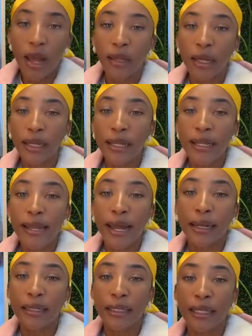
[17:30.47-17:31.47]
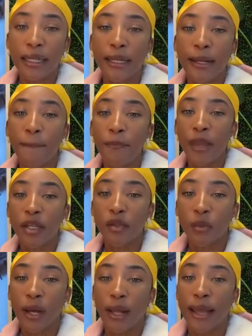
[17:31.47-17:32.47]
Luckily, Jacqueline, as
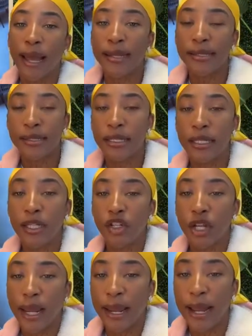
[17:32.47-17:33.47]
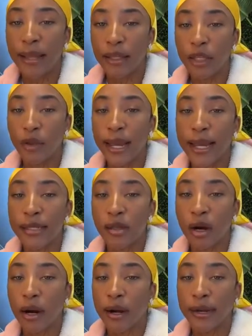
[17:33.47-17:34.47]
well as TJ, I think you guys
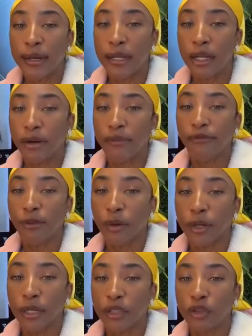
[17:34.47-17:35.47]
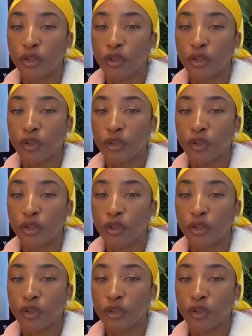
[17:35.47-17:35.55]
are here in Florida.